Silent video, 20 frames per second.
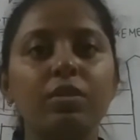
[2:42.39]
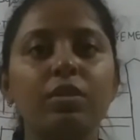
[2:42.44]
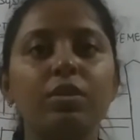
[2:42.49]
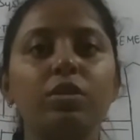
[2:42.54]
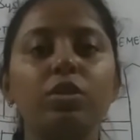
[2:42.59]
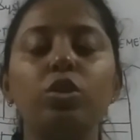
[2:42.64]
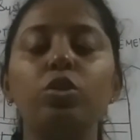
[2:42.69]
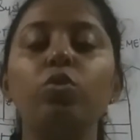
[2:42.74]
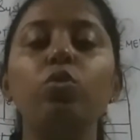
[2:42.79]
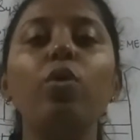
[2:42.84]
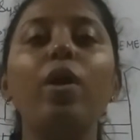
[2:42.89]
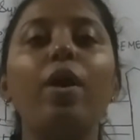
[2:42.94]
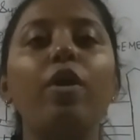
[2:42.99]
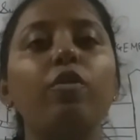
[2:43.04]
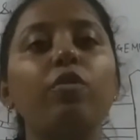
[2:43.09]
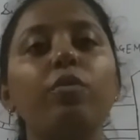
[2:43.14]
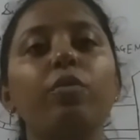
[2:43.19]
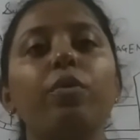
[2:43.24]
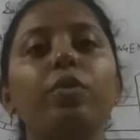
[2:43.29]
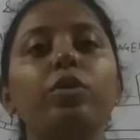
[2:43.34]
You
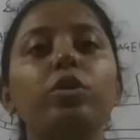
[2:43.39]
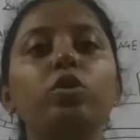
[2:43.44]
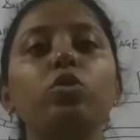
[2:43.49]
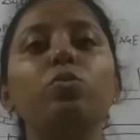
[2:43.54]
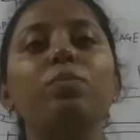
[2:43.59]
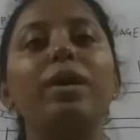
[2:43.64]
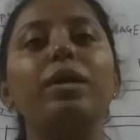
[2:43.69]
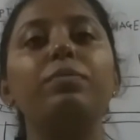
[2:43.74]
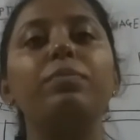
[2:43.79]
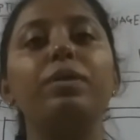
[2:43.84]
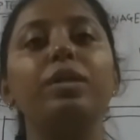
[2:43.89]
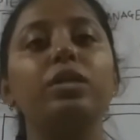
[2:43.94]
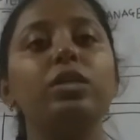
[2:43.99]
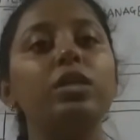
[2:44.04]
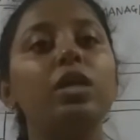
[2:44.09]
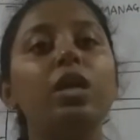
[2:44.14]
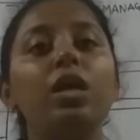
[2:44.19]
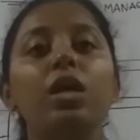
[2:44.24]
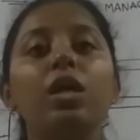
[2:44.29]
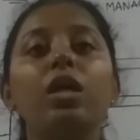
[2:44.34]
might
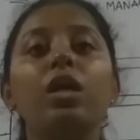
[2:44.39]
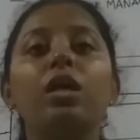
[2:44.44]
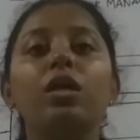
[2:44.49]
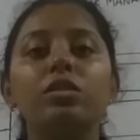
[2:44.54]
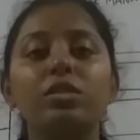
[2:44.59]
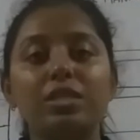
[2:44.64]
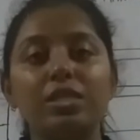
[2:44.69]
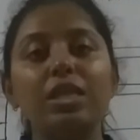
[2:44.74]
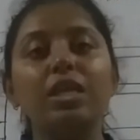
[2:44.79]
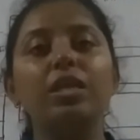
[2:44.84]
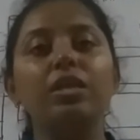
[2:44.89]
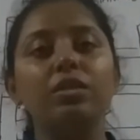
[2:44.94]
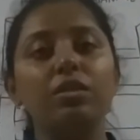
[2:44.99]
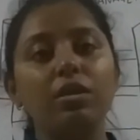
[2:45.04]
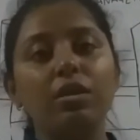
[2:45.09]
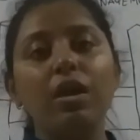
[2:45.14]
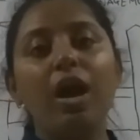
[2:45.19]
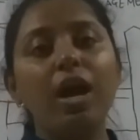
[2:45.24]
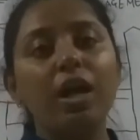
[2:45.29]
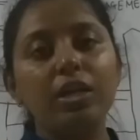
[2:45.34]
be see the
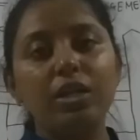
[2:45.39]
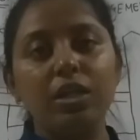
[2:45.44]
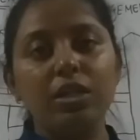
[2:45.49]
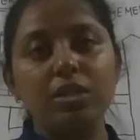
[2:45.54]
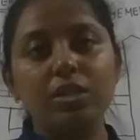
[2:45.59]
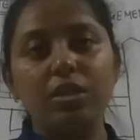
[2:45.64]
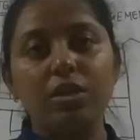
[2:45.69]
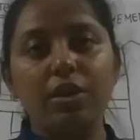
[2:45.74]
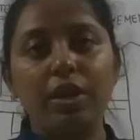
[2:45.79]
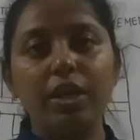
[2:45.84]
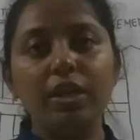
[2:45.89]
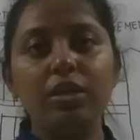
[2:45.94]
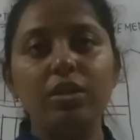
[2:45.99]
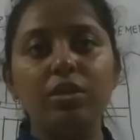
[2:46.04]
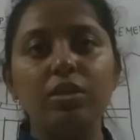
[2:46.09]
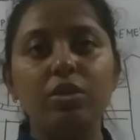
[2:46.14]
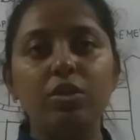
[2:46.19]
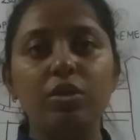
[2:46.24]
hard disk, right?